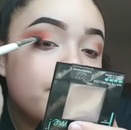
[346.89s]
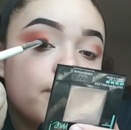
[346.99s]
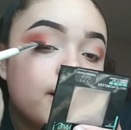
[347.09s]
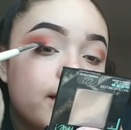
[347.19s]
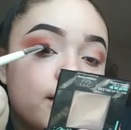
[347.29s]

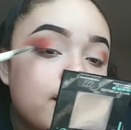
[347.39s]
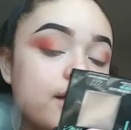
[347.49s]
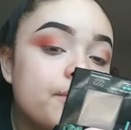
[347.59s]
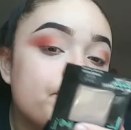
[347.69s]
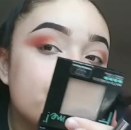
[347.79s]
Blend
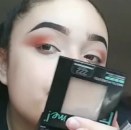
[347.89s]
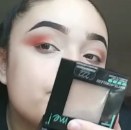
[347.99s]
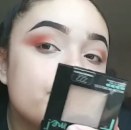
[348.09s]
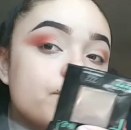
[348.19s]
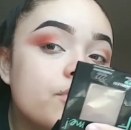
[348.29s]
it.
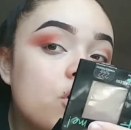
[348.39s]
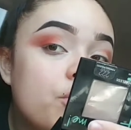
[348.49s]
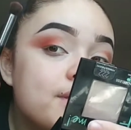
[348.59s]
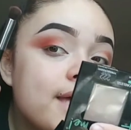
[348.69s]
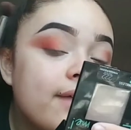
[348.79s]

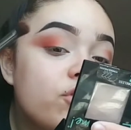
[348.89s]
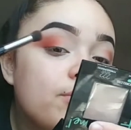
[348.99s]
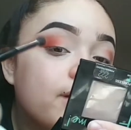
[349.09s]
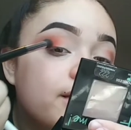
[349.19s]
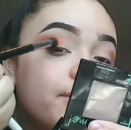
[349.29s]
Always have your
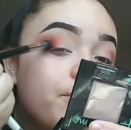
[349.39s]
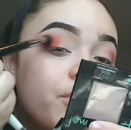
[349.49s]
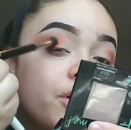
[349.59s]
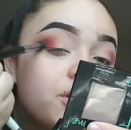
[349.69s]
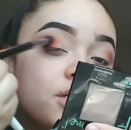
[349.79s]
blending
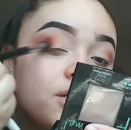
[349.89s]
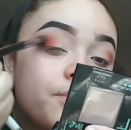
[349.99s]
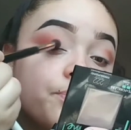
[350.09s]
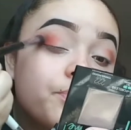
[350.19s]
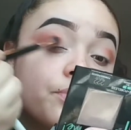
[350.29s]
brush
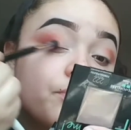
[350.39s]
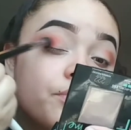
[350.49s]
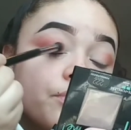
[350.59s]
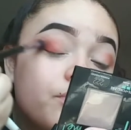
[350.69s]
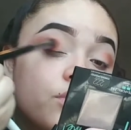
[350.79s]

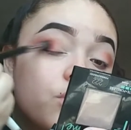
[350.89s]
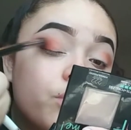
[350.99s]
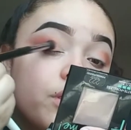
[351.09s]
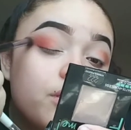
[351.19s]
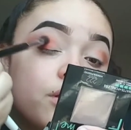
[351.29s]

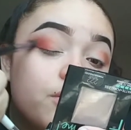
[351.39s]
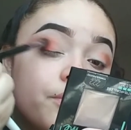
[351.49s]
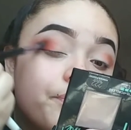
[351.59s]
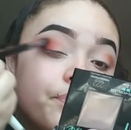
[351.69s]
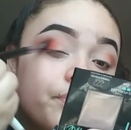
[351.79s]
with
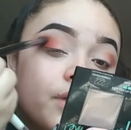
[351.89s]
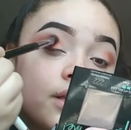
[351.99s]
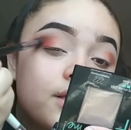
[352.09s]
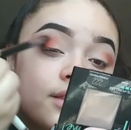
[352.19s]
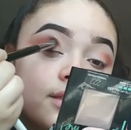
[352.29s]
you.
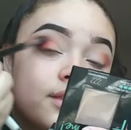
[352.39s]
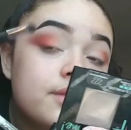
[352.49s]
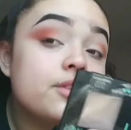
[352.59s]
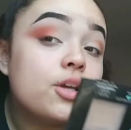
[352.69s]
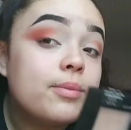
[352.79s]

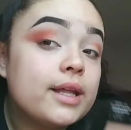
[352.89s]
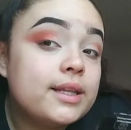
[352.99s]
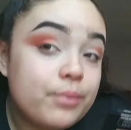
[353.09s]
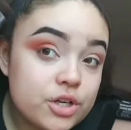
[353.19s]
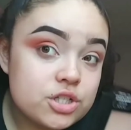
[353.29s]
Your
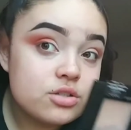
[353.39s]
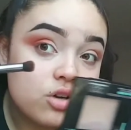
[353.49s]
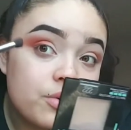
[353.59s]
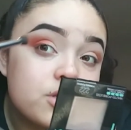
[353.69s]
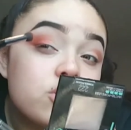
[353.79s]
blending brush is
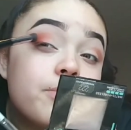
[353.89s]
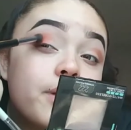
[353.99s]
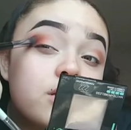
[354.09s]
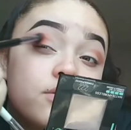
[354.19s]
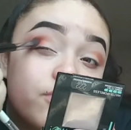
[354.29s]
always your
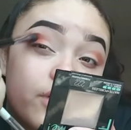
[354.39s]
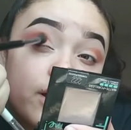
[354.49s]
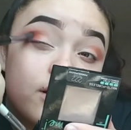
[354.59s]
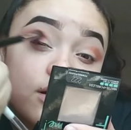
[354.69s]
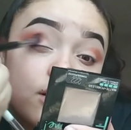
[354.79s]
best
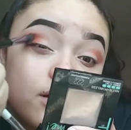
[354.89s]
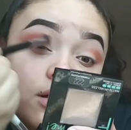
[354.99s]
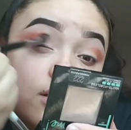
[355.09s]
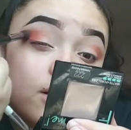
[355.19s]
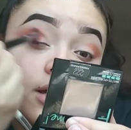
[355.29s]
friend,
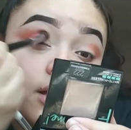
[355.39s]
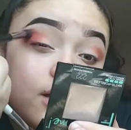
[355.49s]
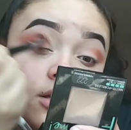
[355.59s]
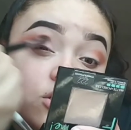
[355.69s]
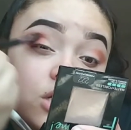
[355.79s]

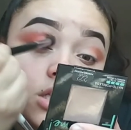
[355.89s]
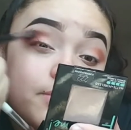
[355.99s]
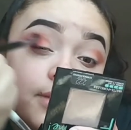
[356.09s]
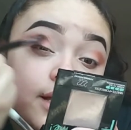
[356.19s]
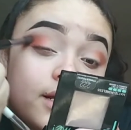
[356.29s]
and just
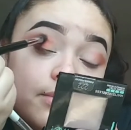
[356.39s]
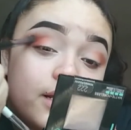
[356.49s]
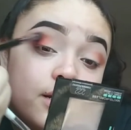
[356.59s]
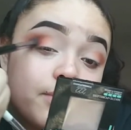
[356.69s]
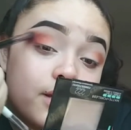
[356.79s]
blend,
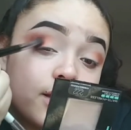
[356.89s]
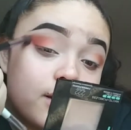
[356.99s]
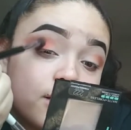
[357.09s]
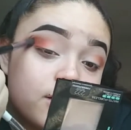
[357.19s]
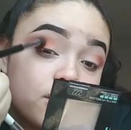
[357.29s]
blend,
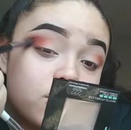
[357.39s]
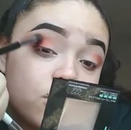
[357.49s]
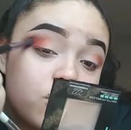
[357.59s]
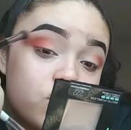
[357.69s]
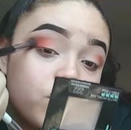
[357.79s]
blend
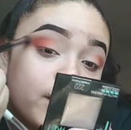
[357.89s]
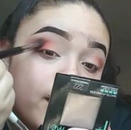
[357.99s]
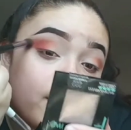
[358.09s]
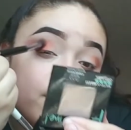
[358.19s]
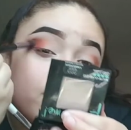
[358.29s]
until you get